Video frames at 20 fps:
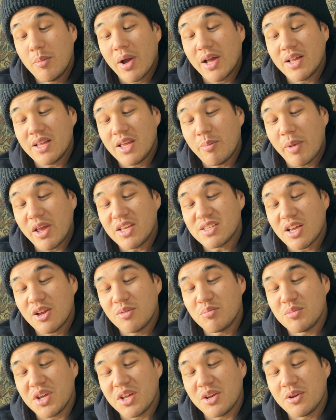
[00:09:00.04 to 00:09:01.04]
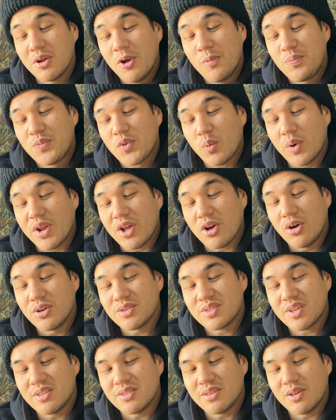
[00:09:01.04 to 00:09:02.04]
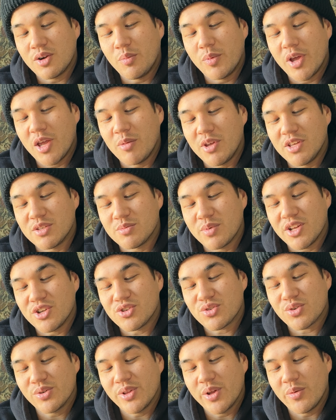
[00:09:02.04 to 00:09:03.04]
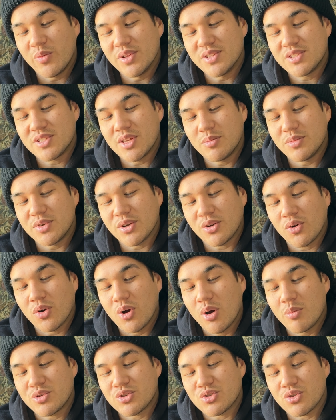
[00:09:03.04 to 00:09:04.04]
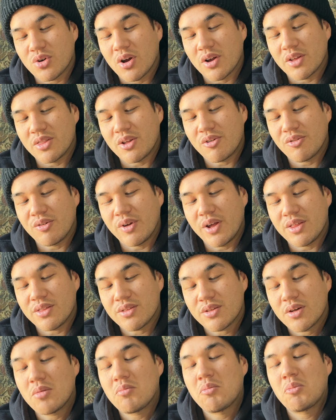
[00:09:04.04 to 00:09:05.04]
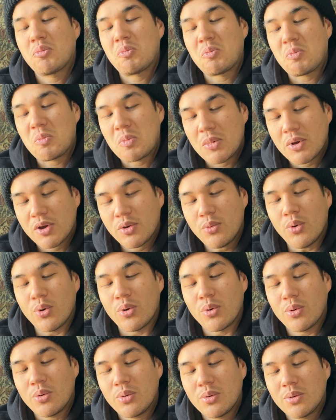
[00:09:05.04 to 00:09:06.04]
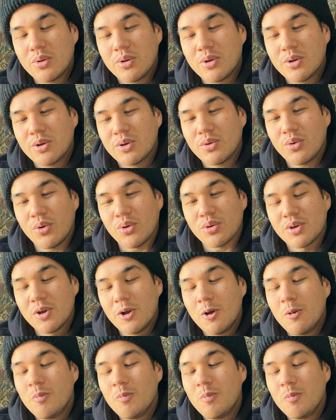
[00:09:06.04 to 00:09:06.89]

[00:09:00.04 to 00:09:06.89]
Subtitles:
may sound mean when he calls kids little babies, but he truly wants them to grow up strong in their faith. Cool.